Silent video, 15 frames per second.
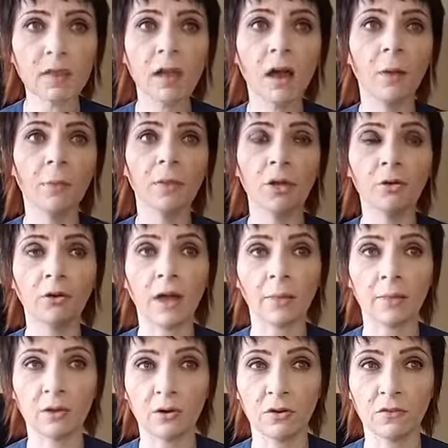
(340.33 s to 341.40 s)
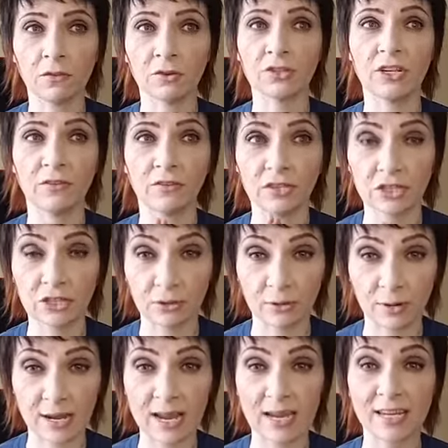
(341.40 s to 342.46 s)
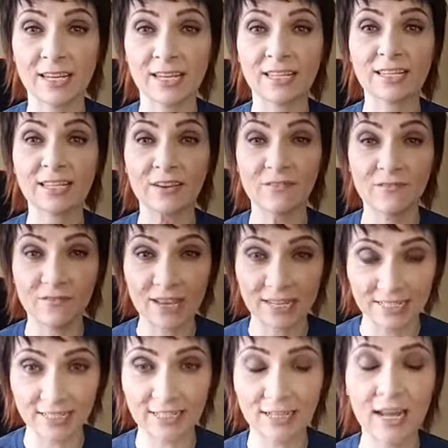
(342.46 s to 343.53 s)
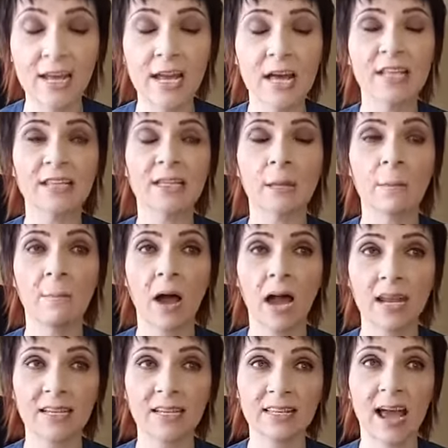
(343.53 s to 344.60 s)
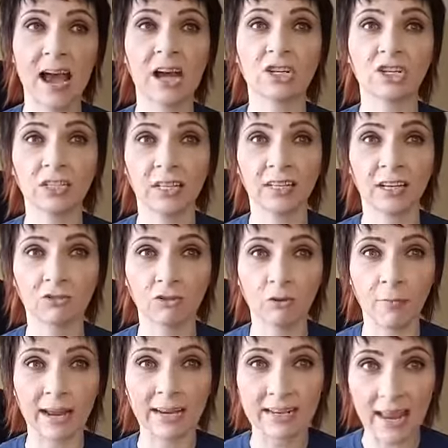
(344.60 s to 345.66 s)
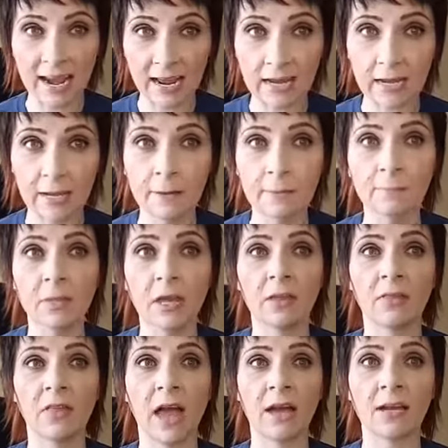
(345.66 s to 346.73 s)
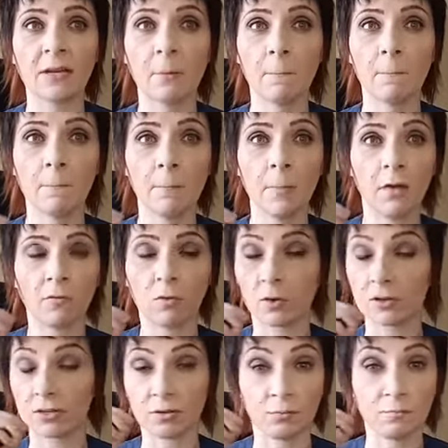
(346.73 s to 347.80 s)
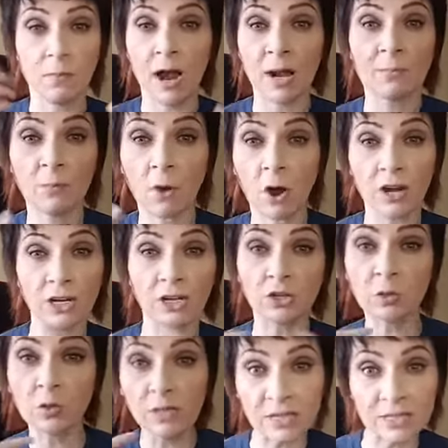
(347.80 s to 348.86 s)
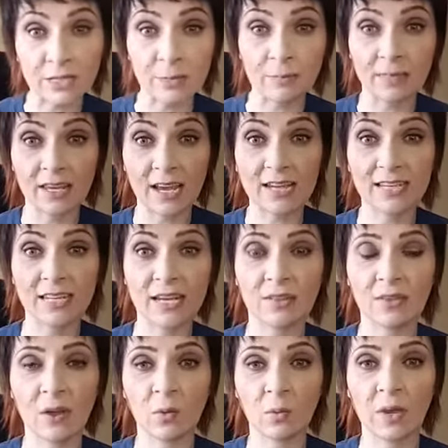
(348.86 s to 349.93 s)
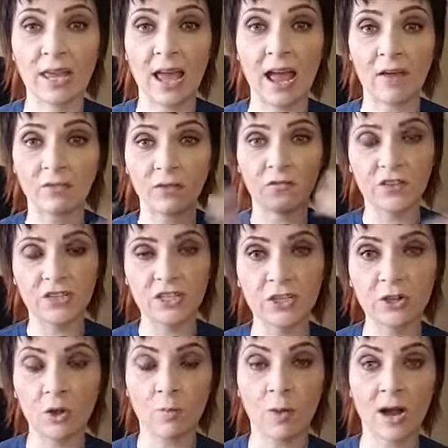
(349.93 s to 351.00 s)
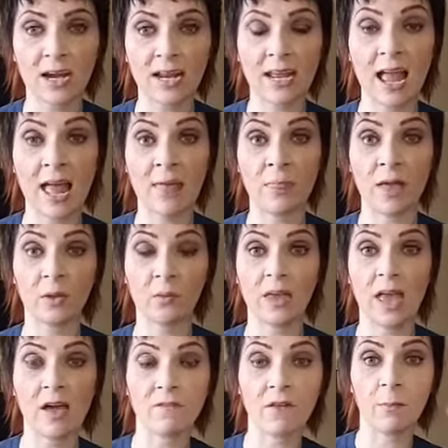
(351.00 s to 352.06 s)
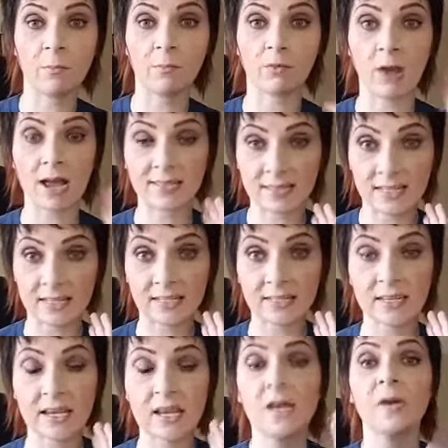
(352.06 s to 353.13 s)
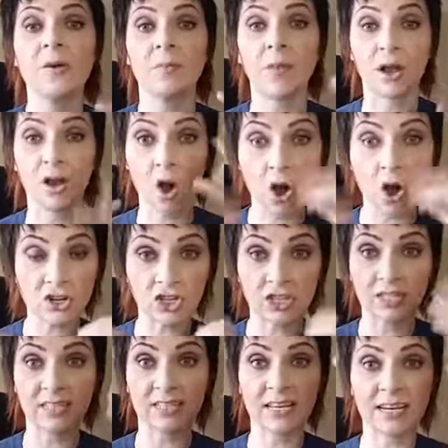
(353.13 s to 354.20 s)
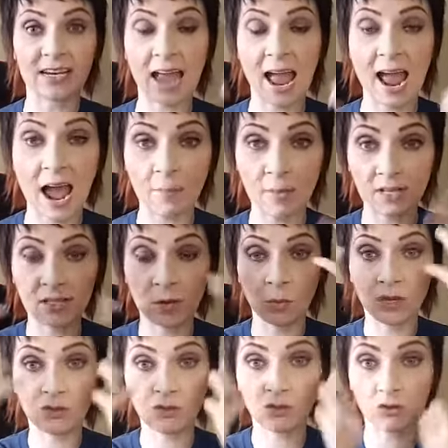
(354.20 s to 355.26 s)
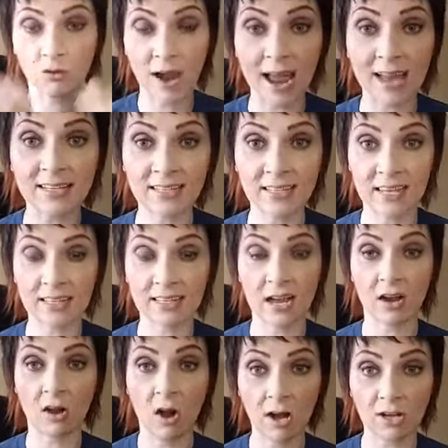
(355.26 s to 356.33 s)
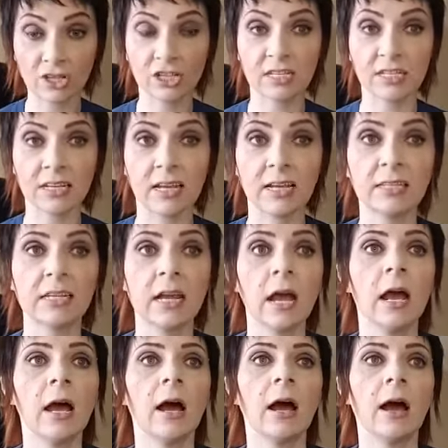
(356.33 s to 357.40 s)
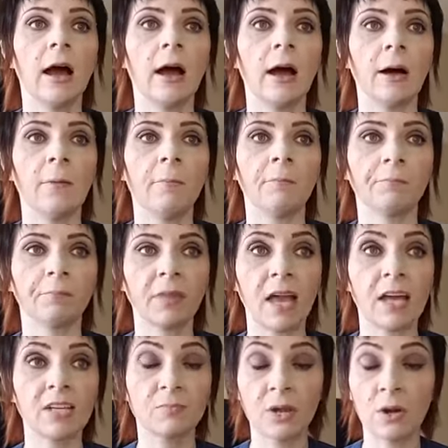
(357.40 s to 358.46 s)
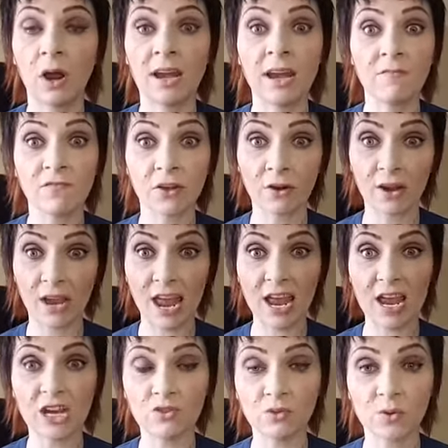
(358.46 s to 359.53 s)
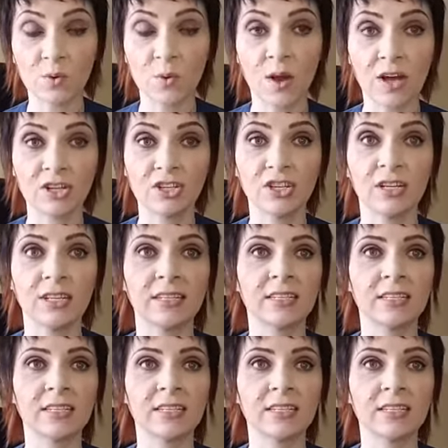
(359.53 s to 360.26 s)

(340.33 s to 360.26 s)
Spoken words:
at the University of Surrey, and he is convinced that the mind is actually electromagnetic. That, of course, mind-body dualism, the idea that we have the physical body and then we have a presence, a consciousness that inhabits and we translate that consciousness, has been a very age-old question in